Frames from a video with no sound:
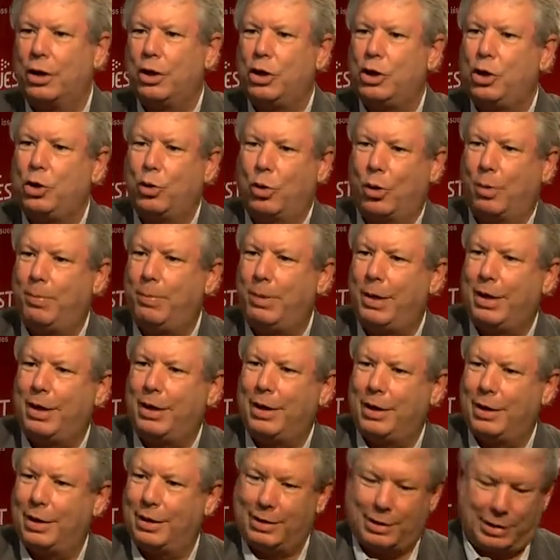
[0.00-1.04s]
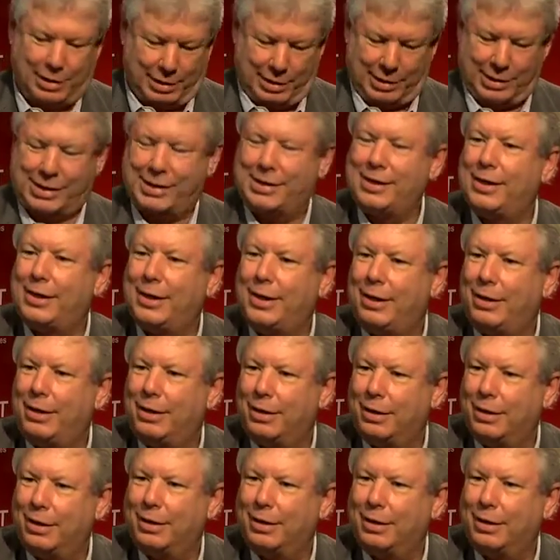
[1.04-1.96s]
you immediately see